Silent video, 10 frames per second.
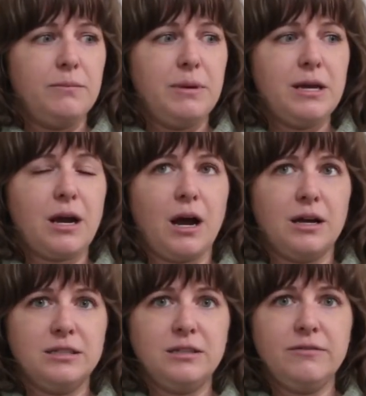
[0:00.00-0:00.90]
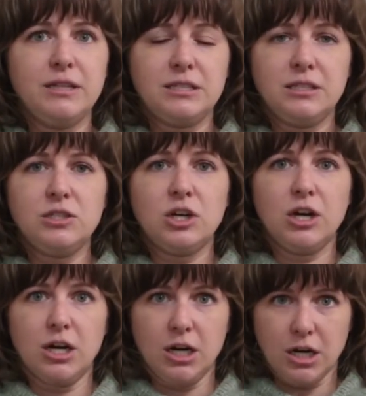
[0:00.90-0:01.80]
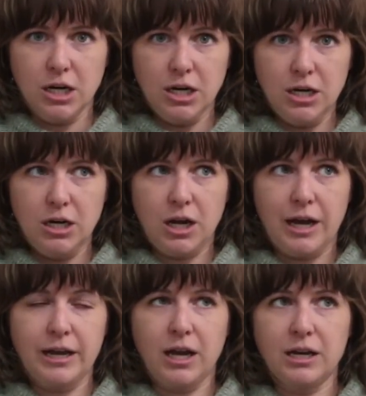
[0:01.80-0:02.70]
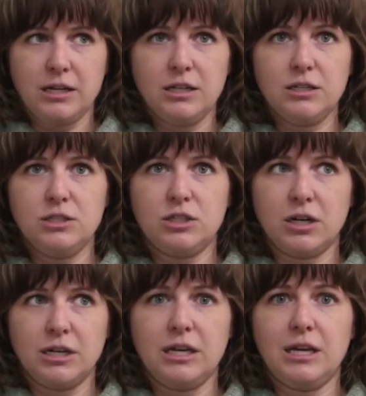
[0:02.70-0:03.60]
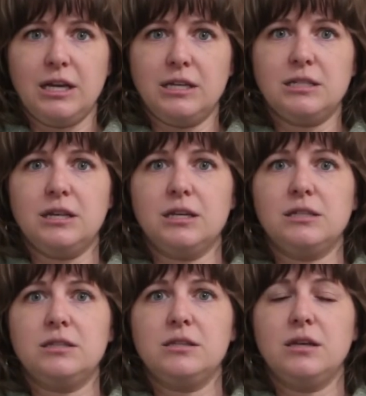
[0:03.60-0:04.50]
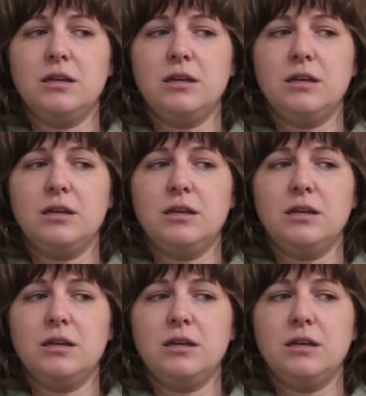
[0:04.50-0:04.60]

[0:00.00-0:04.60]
because of listening to her, I kind of started getting into this